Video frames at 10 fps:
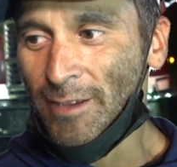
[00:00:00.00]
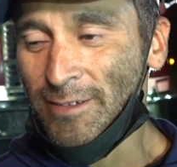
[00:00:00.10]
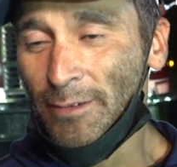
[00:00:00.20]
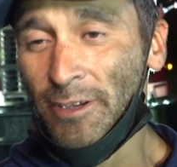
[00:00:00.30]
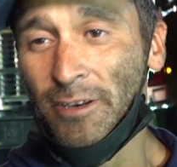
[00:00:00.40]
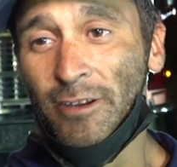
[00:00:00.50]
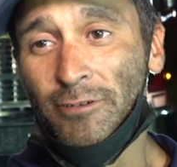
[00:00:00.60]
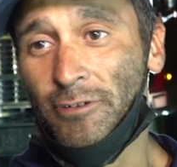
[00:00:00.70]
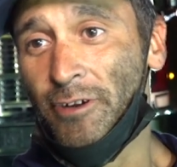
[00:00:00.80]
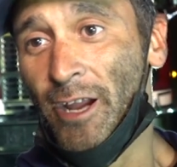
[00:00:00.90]
It sounds like an
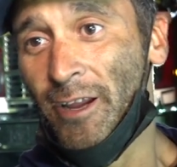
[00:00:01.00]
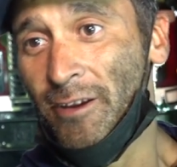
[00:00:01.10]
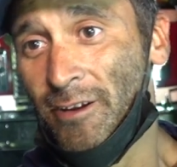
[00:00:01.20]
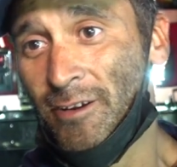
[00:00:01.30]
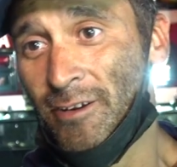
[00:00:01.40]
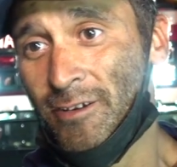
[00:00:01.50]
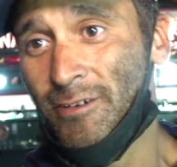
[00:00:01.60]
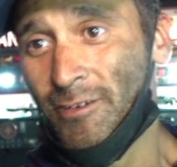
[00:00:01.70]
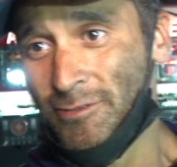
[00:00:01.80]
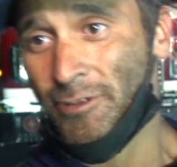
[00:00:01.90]
elder
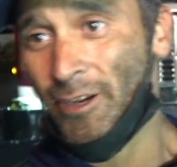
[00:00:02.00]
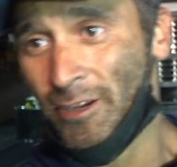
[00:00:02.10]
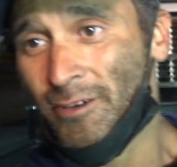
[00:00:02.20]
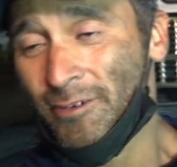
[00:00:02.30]
guy.